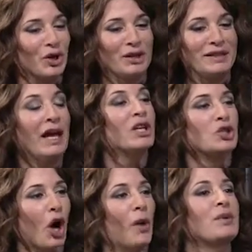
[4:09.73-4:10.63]
You got to get
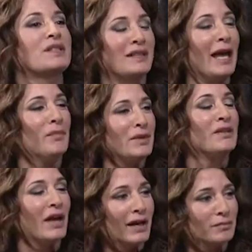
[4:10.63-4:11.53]
Thomas, get
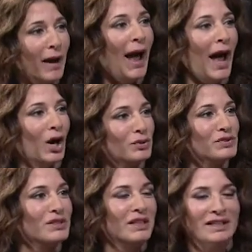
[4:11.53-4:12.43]
me that
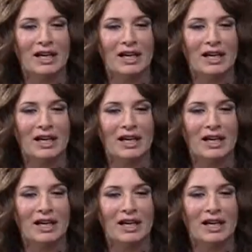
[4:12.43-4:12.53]
mouse."